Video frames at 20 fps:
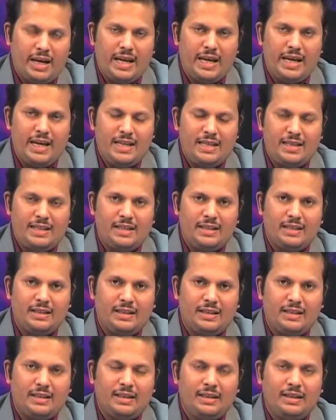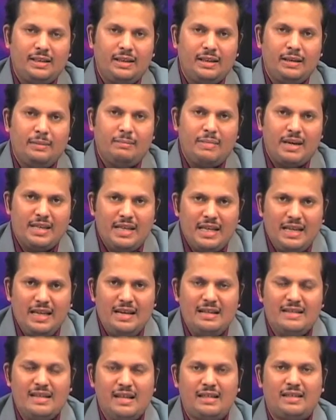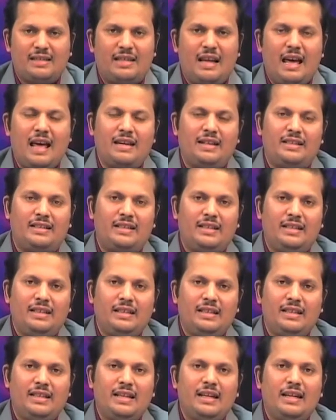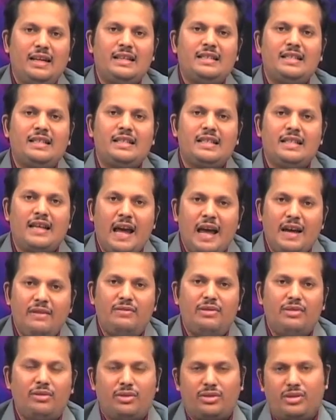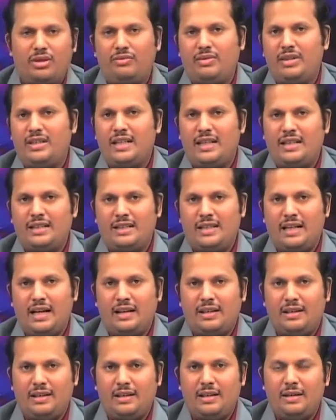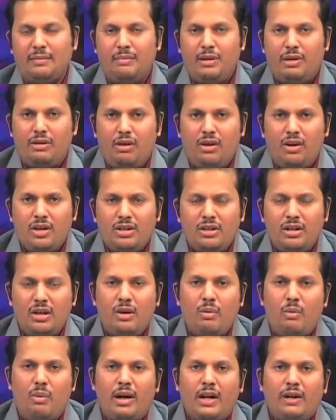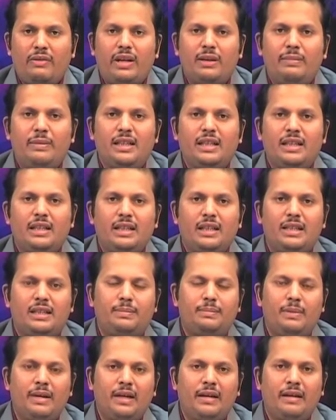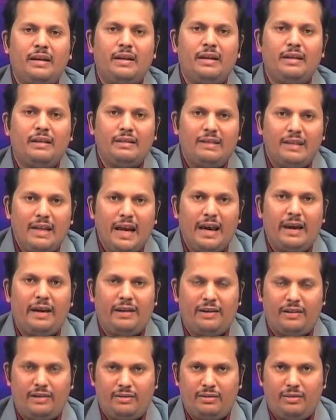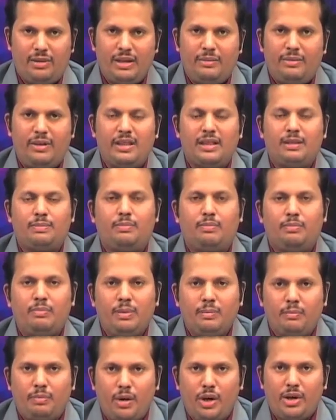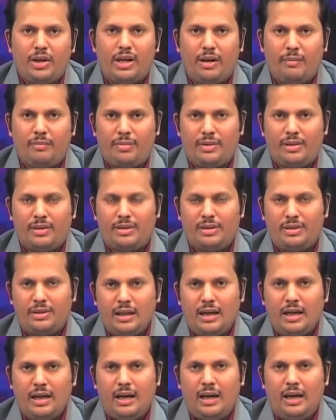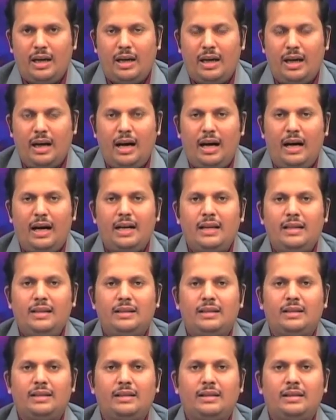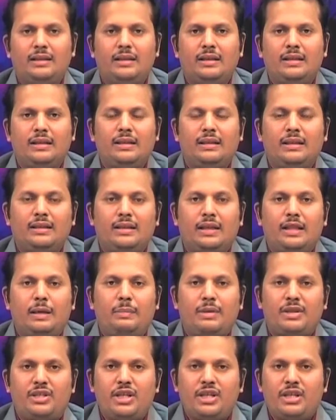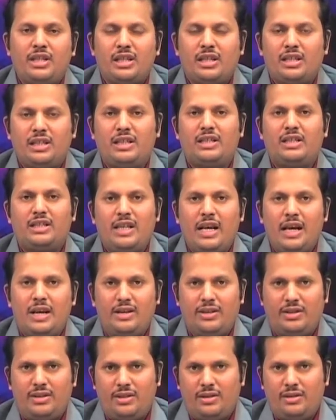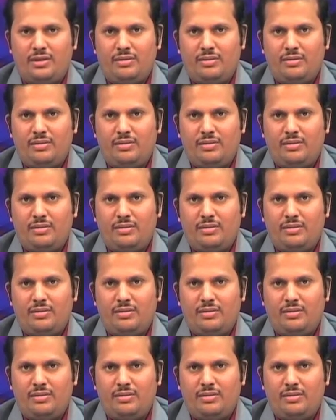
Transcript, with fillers: Whereas, machine intentionality is a derived notion of intentionality, because whatever is being there, whatever is being programmed are the representational states